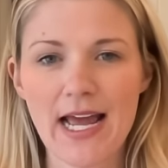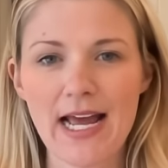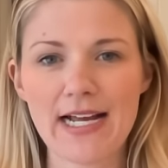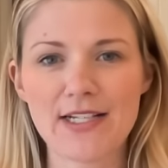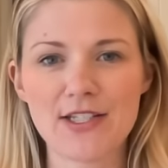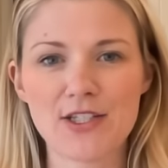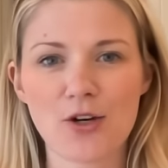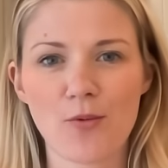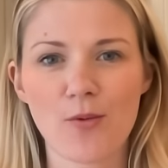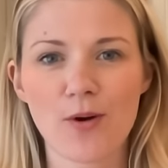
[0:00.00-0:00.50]

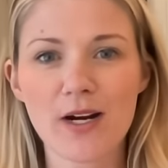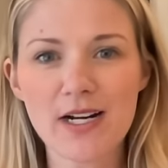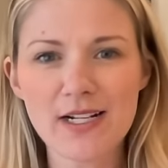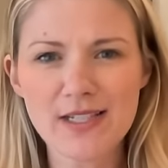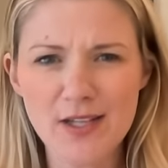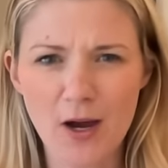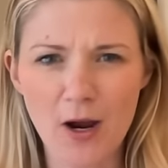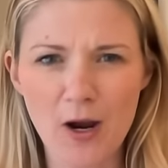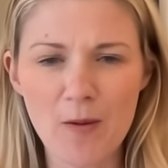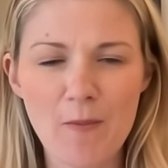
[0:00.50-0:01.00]
And so we're going
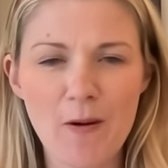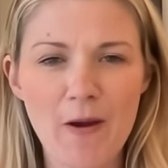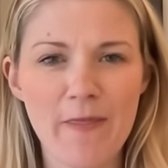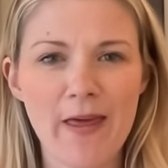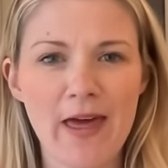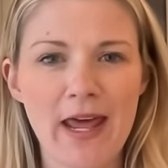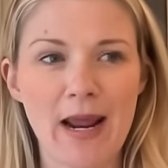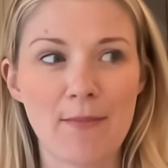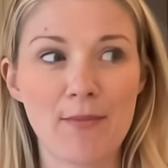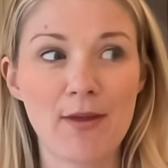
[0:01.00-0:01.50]
to talk about
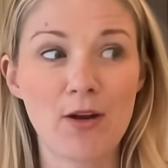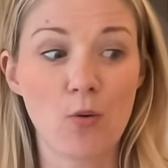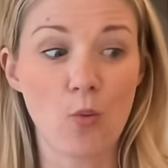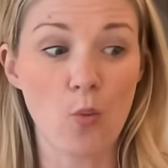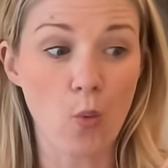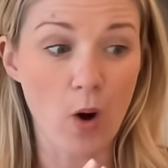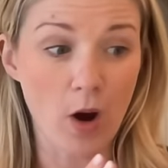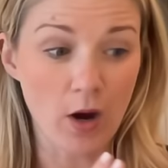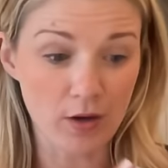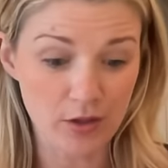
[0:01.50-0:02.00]
that. I'm going to
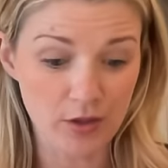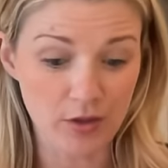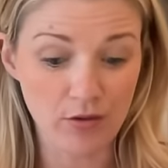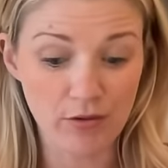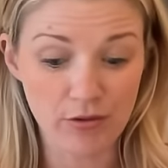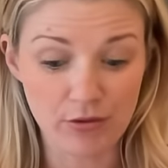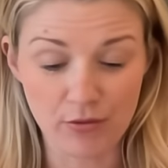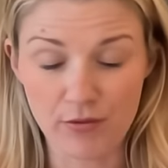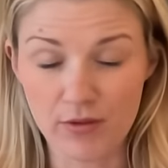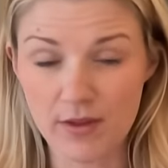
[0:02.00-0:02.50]
walk you
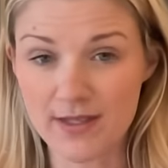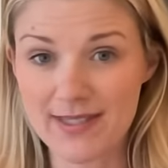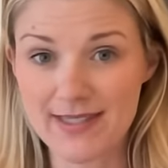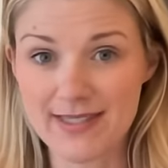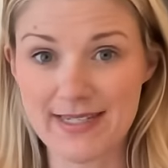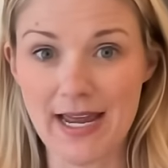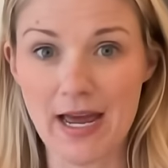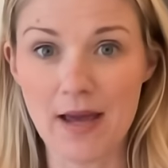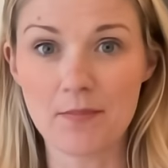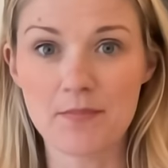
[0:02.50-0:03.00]
through the
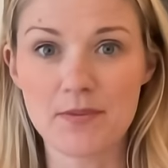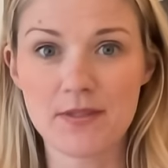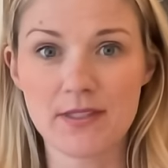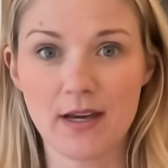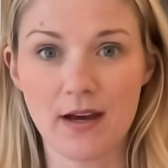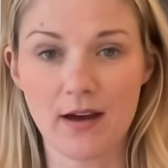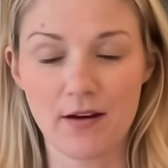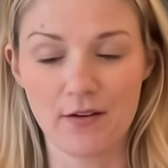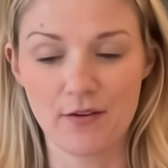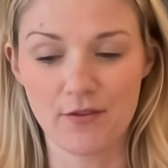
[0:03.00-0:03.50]
steps
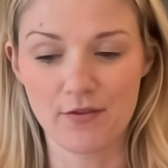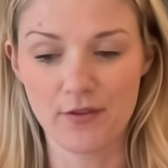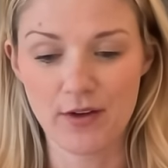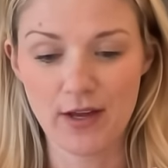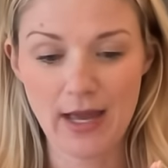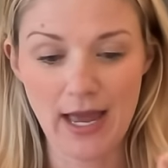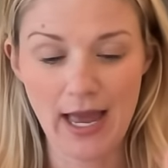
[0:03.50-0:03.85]
of